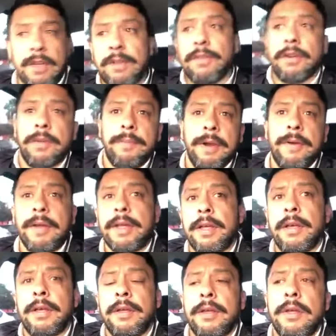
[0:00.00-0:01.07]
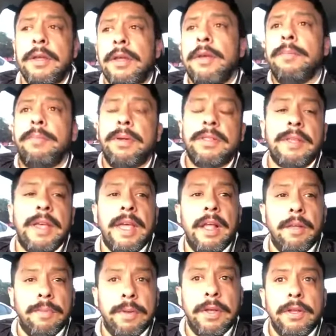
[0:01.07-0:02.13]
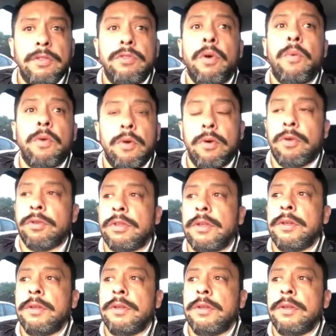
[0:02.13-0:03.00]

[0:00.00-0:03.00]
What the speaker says: Central America, but to help the world